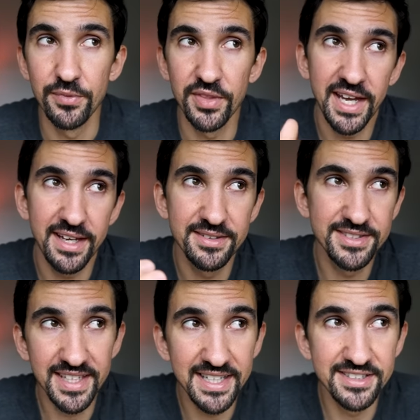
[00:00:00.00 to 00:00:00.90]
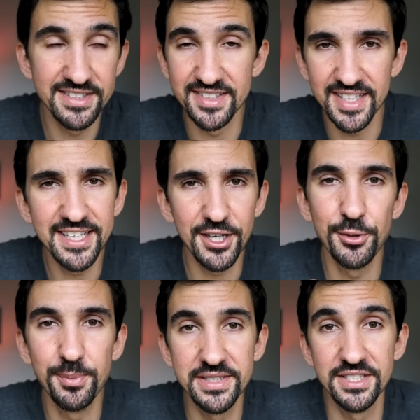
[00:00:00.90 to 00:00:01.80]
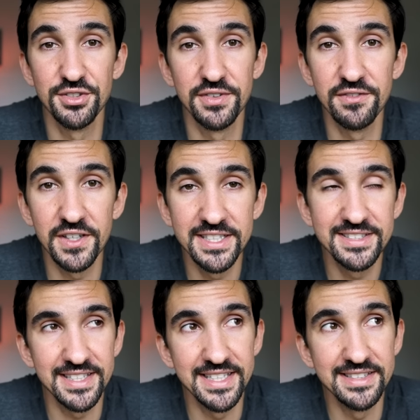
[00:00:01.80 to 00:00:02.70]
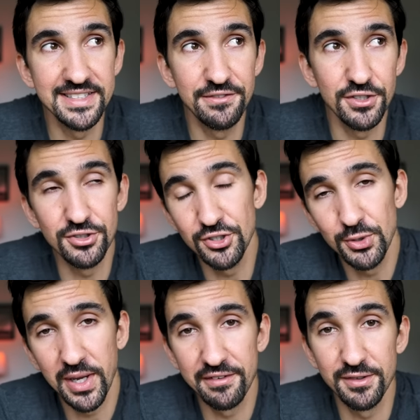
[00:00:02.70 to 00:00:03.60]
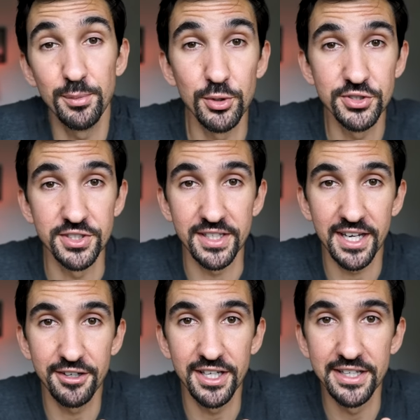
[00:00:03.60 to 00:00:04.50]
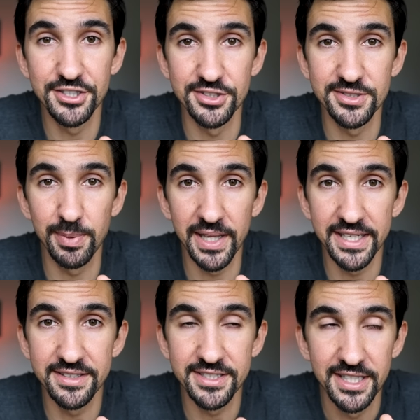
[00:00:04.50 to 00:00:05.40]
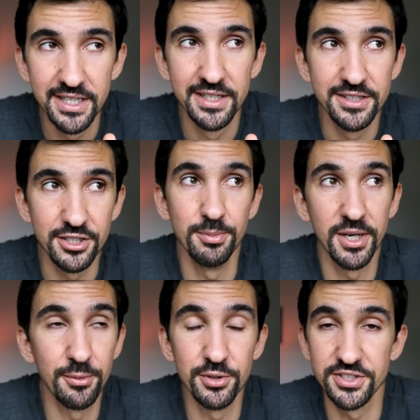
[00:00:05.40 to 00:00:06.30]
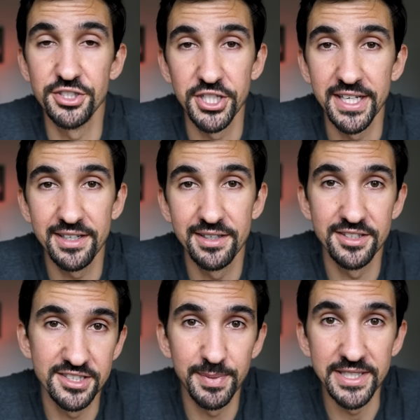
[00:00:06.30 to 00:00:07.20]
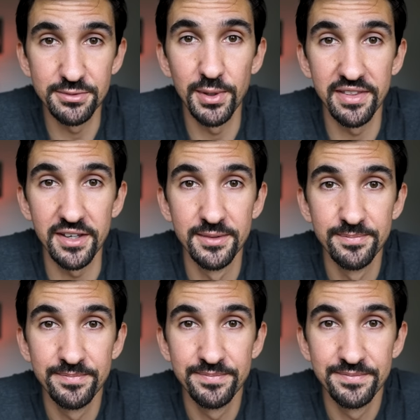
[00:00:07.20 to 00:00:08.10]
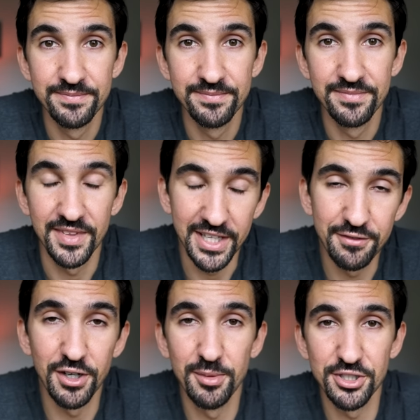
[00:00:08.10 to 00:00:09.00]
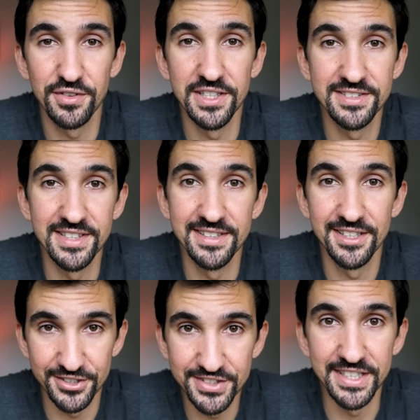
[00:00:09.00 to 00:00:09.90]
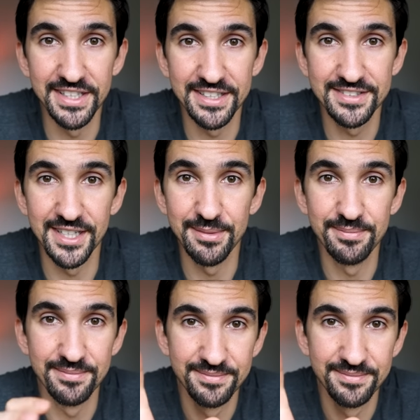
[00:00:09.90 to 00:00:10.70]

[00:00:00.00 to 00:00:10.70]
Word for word: That said, the take-home message of advice is if you do have important calculations planned, you might want to check the space weather. Thank you very much for listening. I'll see you next time.